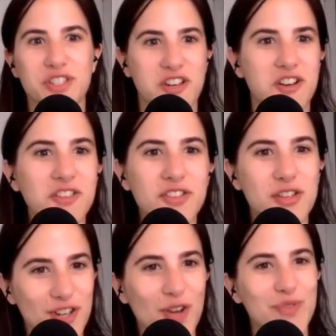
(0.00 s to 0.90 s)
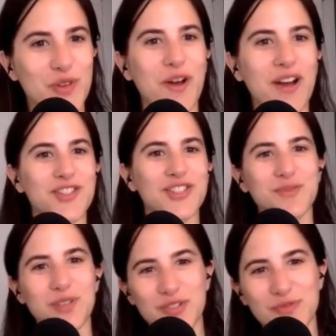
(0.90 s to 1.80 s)
answer those types of questions,
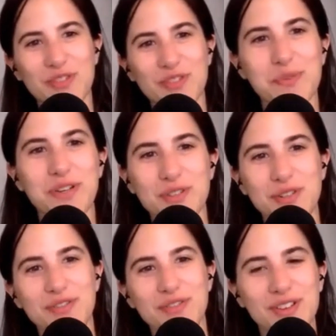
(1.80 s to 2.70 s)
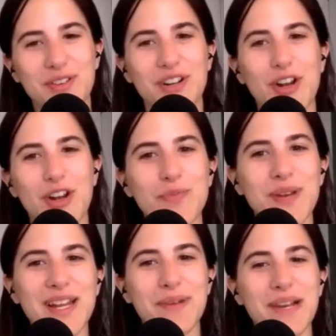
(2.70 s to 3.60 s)
which from a sort of globally
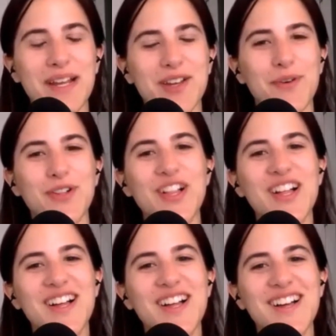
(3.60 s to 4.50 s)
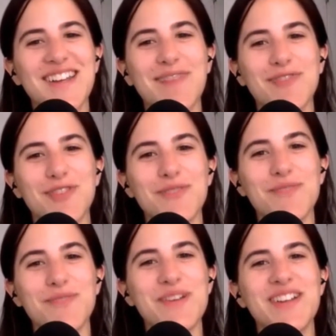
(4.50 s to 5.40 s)
applicable level.
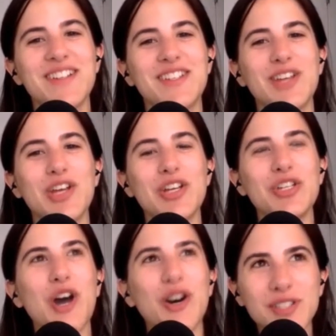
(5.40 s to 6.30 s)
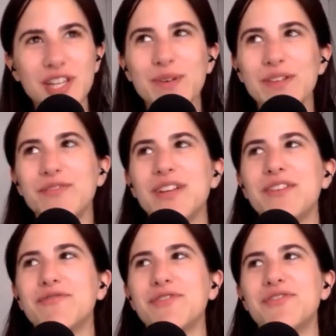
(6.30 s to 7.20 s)
But to answer you in
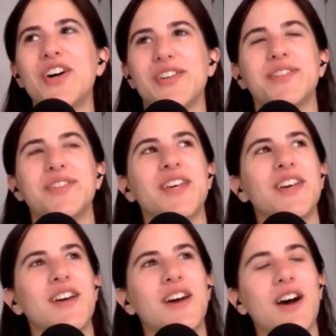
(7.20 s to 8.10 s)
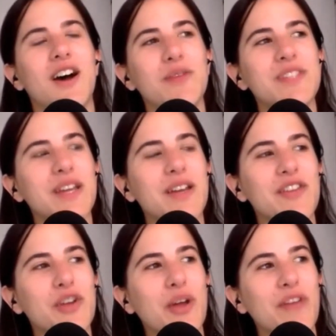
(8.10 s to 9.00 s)
reverse, I would say,
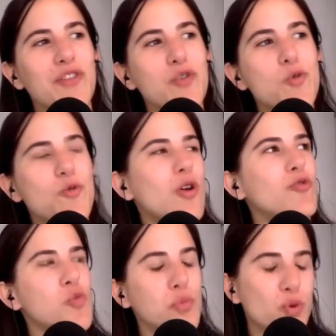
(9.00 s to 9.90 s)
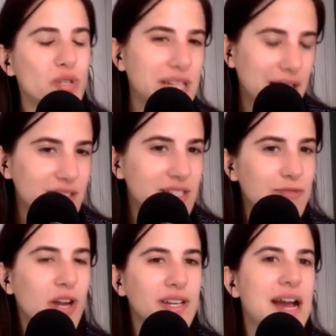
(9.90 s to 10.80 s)
if you're a reporting entity
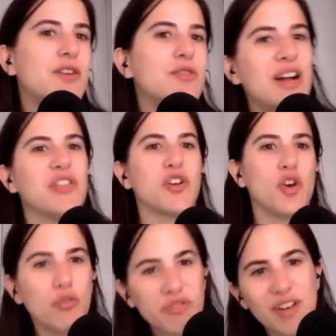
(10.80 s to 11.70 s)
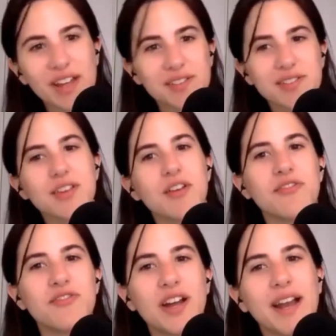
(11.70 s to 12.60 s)
right now at the coalface of
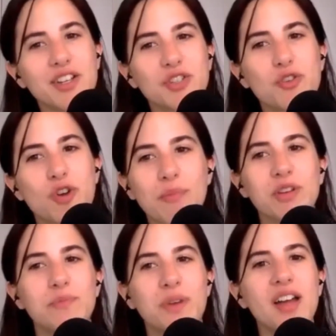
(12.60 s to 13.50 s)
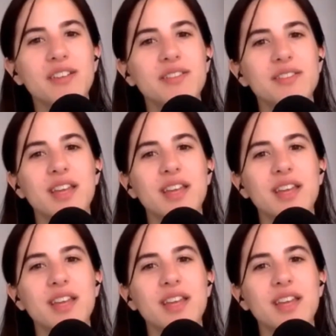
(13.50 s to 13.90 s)
financial crime compliance,